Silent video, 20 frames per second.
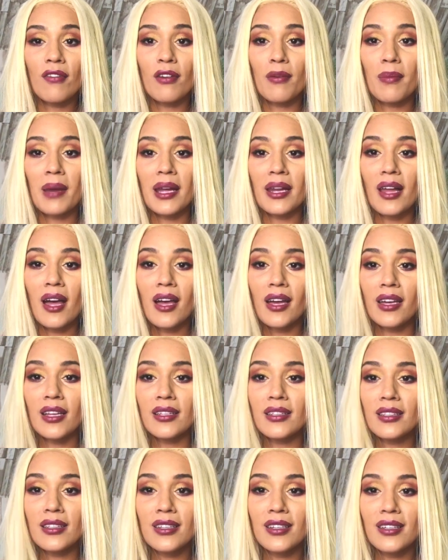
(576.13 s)
noggin
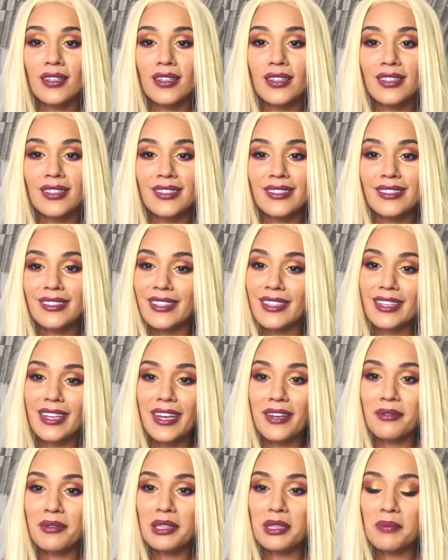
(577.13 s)
to get
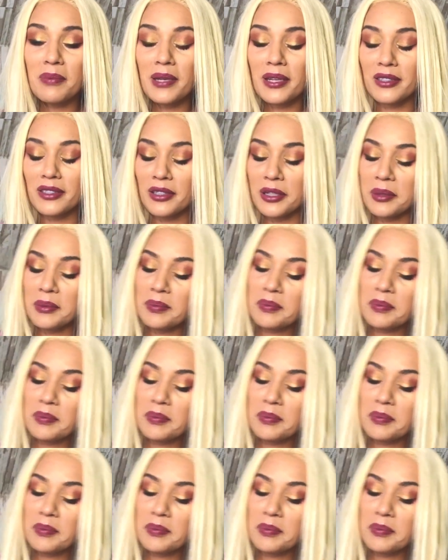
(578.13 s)
with the picture.